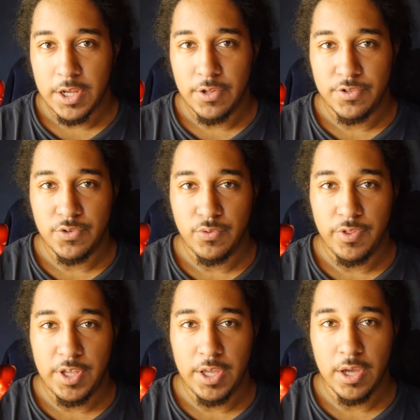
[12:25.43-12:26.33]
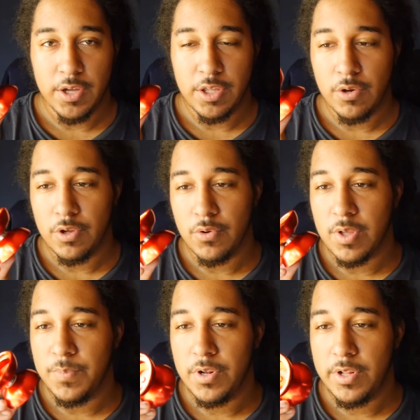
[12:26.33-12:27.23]
into the yo-yo
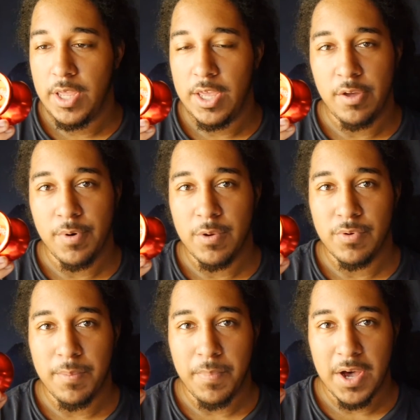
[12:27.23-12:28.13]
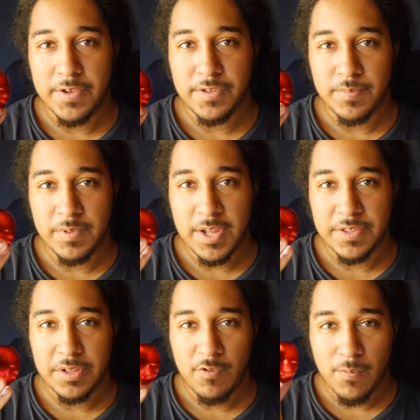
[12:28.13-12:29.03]
community and you might want to buy something
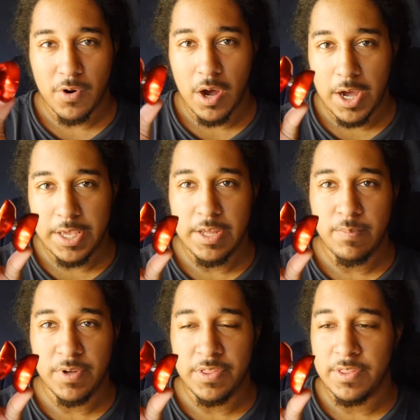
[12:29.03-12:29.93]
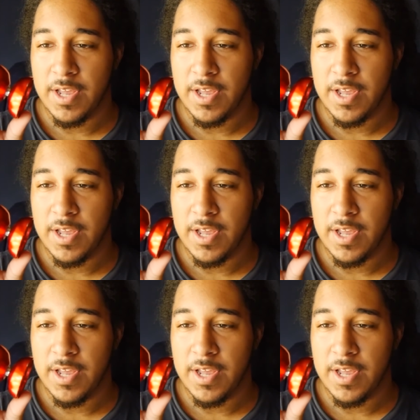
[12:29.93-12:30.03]
that's a little more high-end but